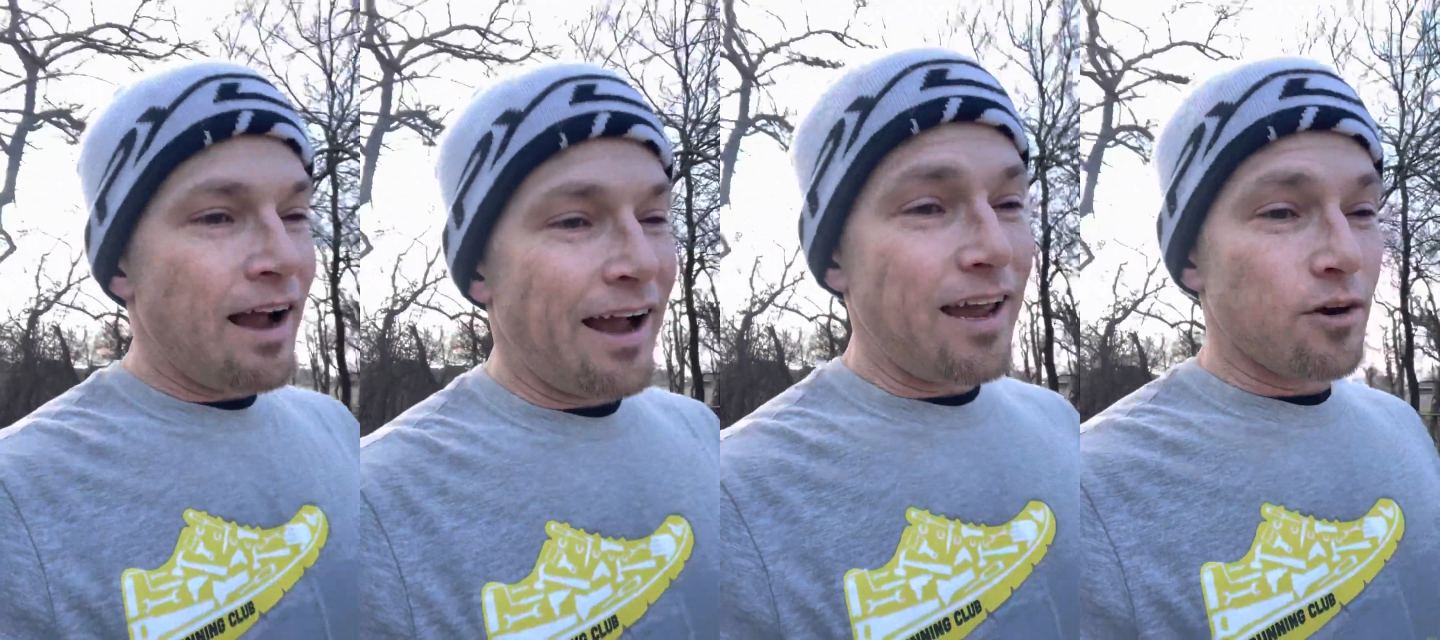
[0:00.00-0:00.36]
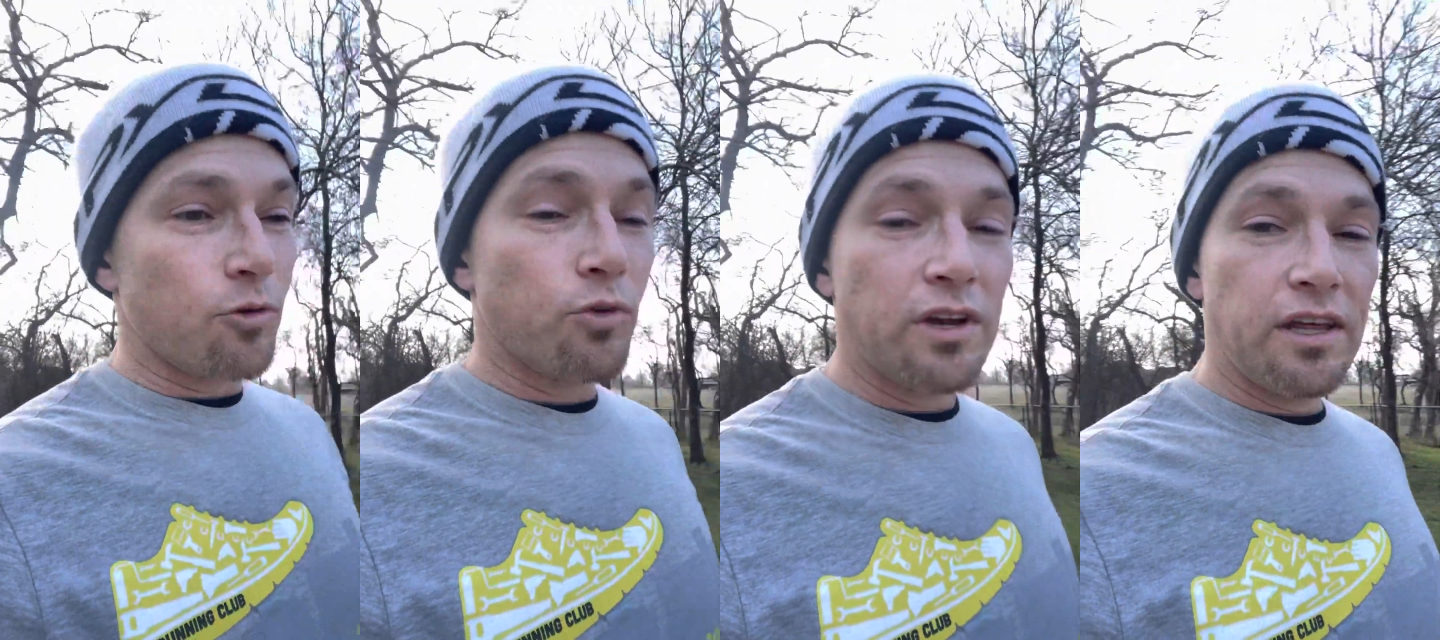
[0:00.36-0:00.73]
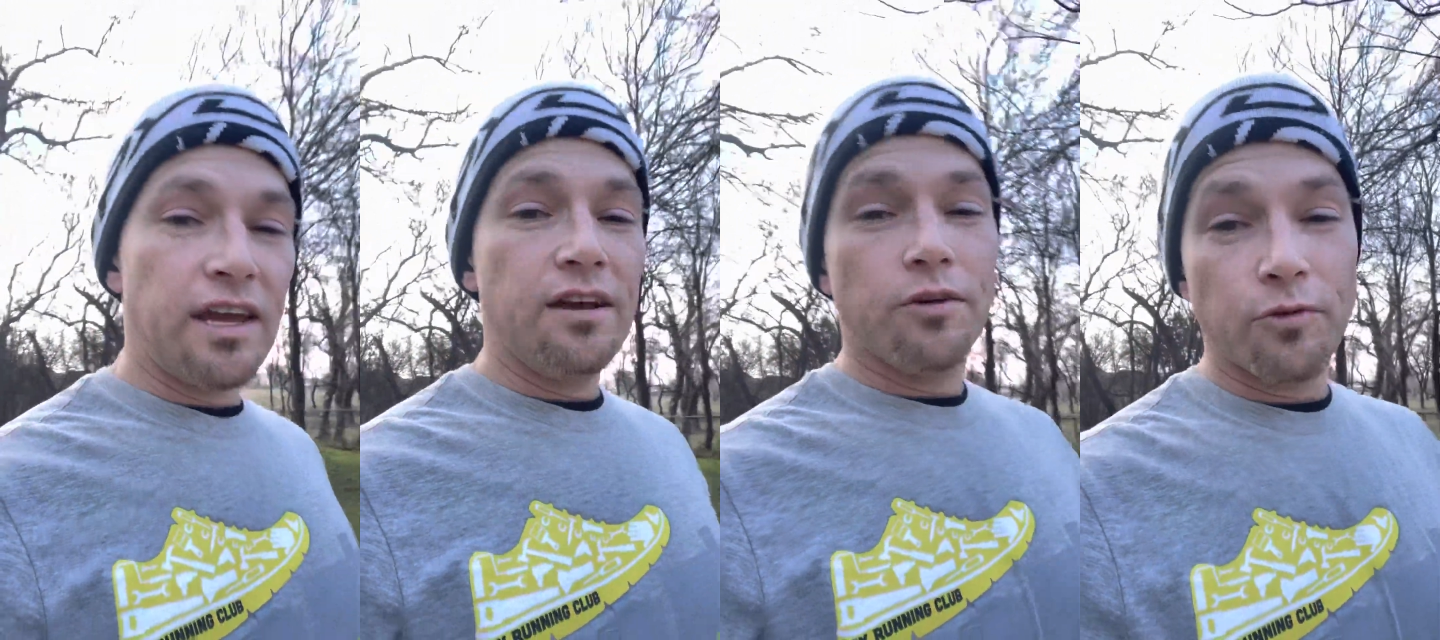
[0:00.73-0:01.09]
I had a
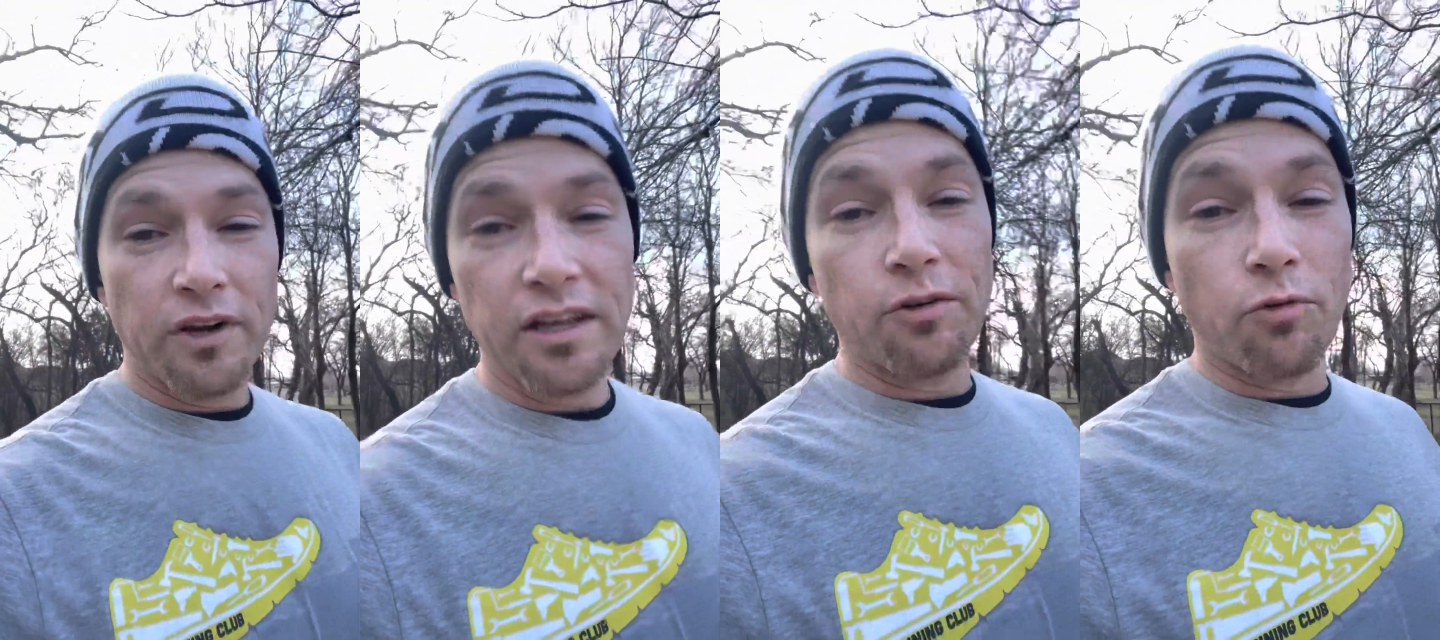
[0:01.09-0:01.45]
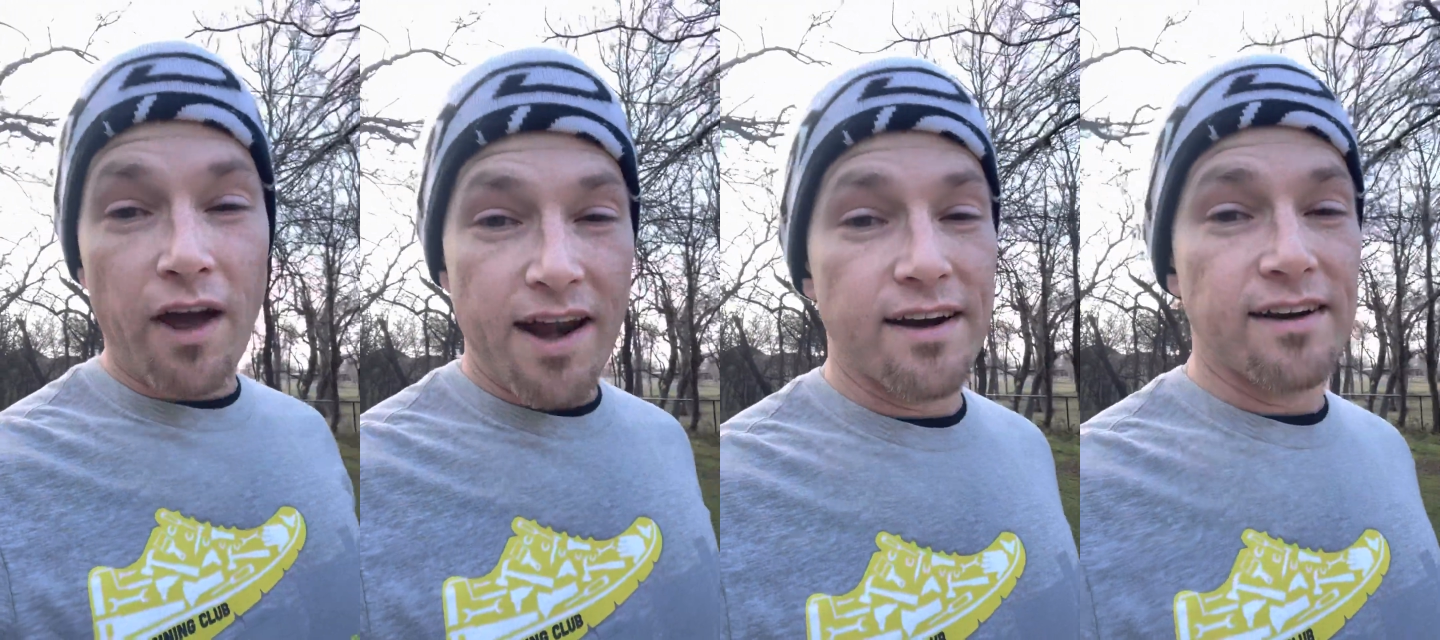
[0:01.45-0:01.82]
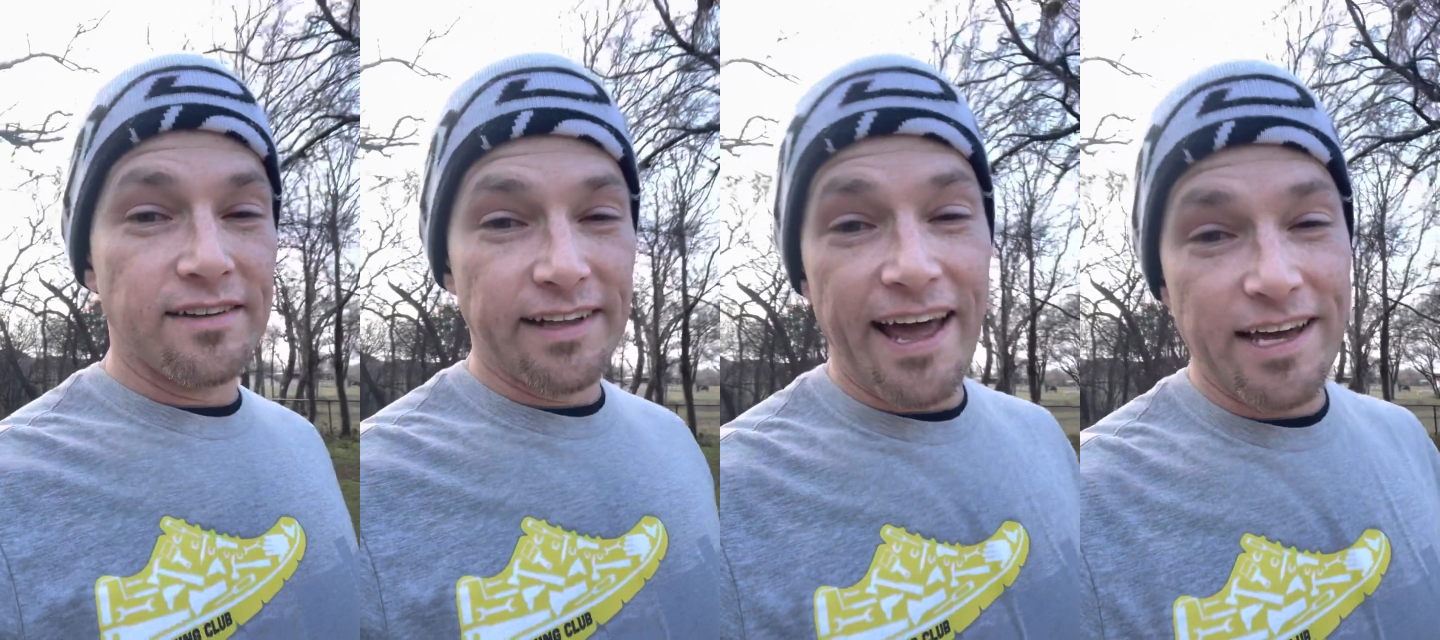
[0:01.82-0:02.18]
really, really rotten
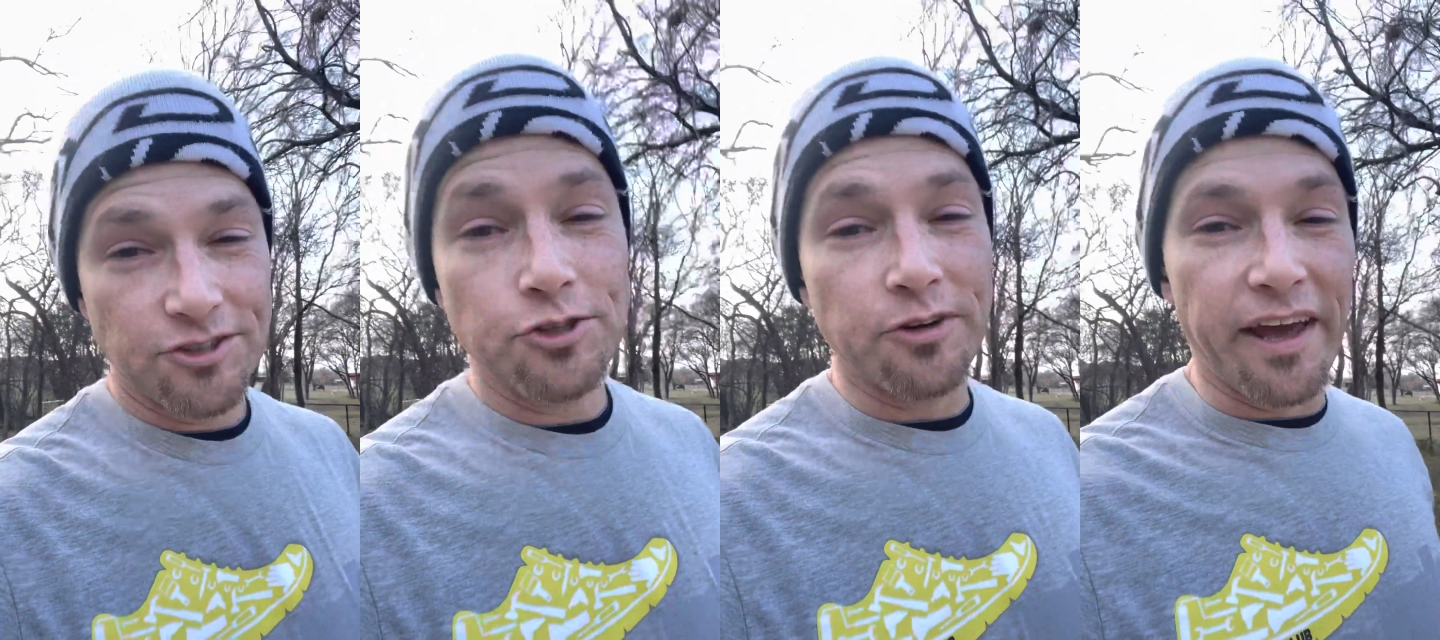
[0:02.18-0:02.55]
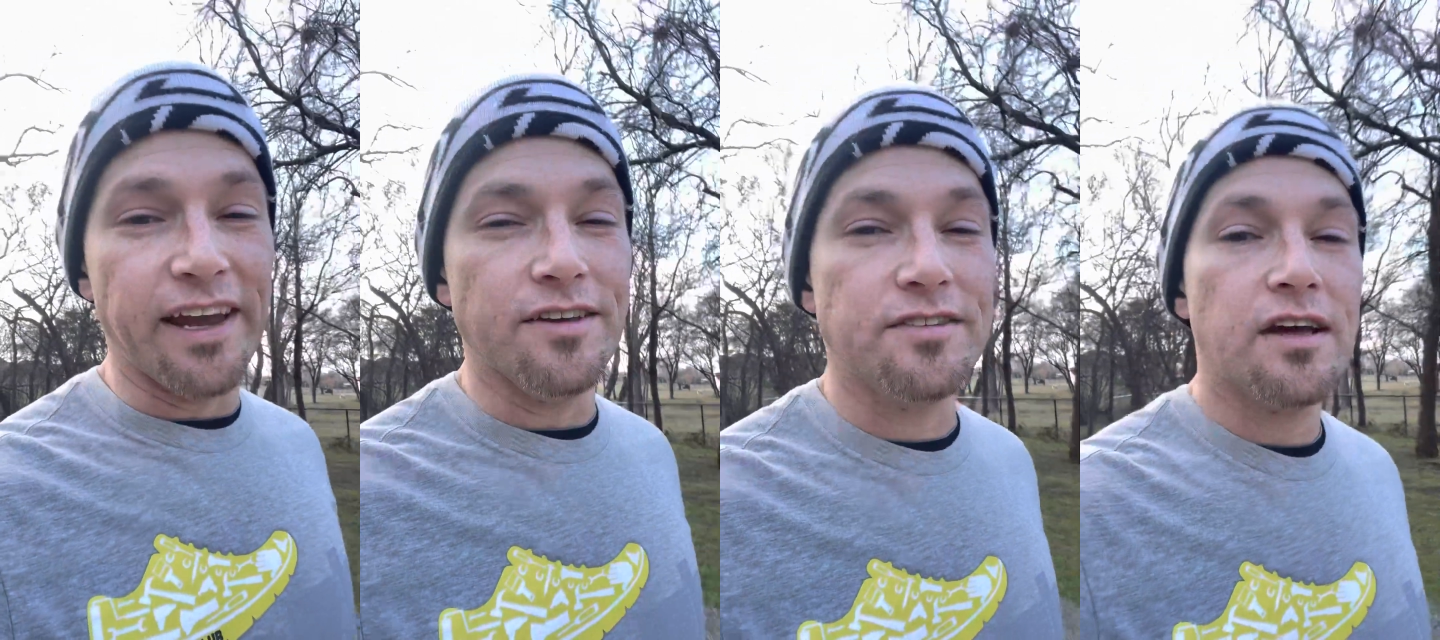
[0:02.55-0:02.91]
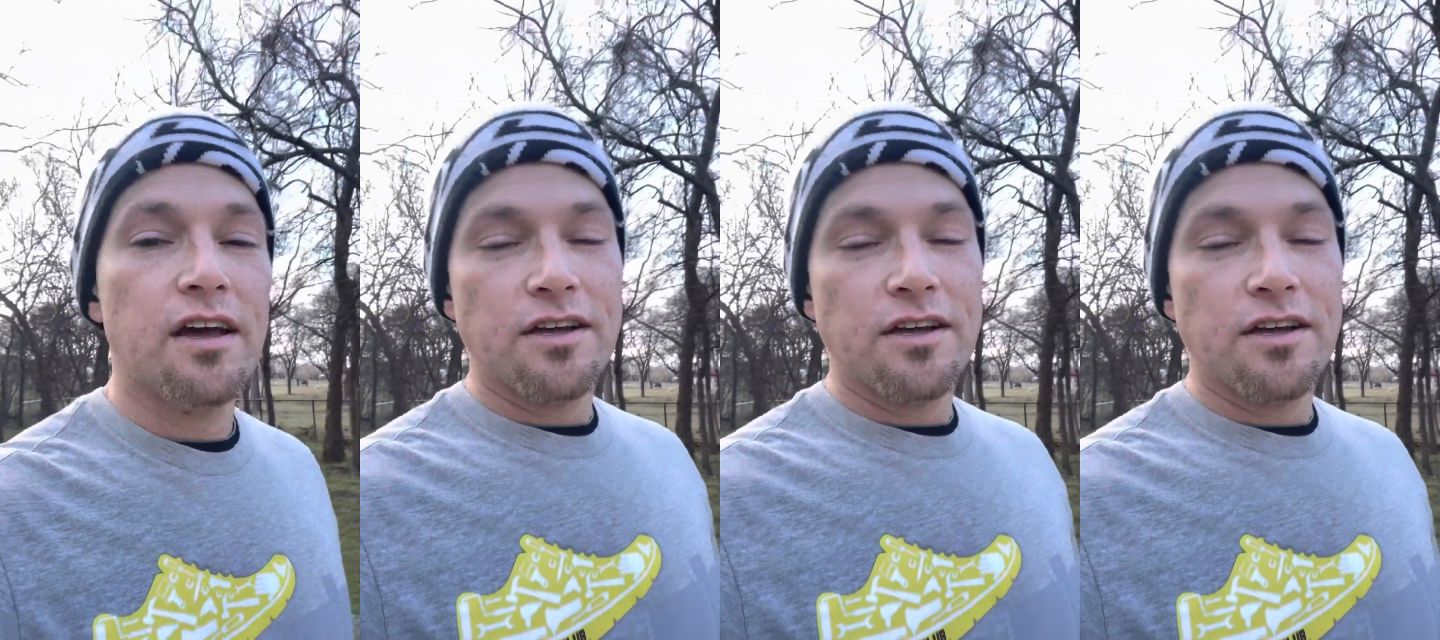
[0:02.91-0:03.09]
last 2 days.